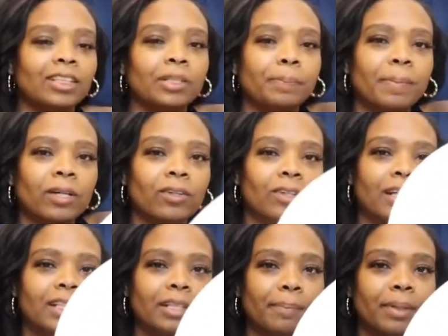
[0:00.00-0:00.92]
speckled
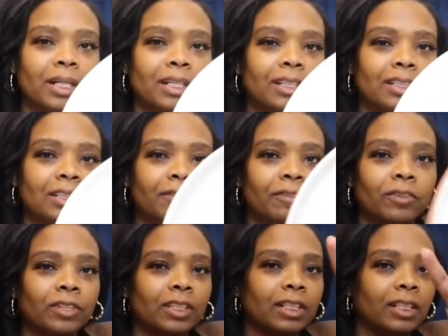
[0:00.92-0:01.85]
like the mugs. Of
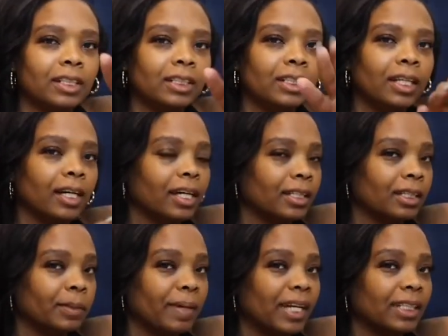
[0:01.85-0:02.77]
course, like I said, I got the
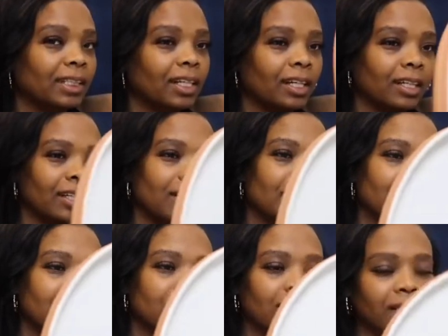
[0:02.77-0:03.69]
spice color.
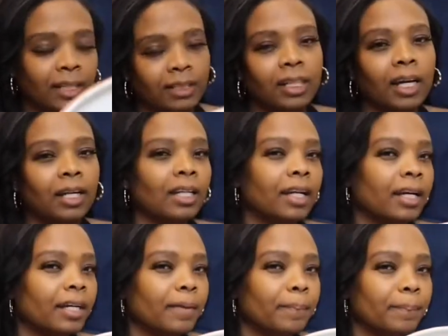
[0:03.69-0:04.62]
It's kind of
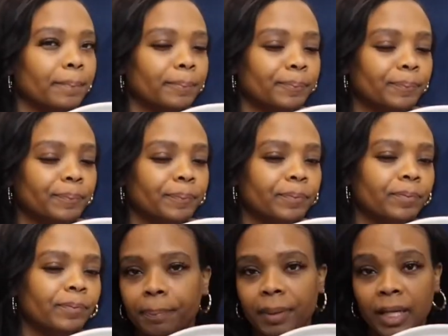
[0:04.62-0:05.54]
like a
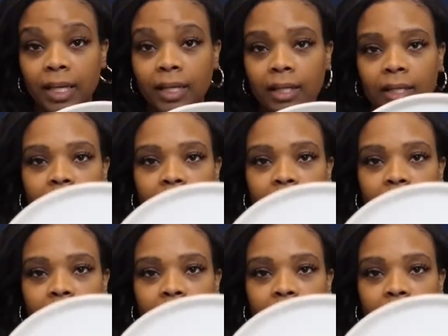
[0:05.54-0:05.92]
pink,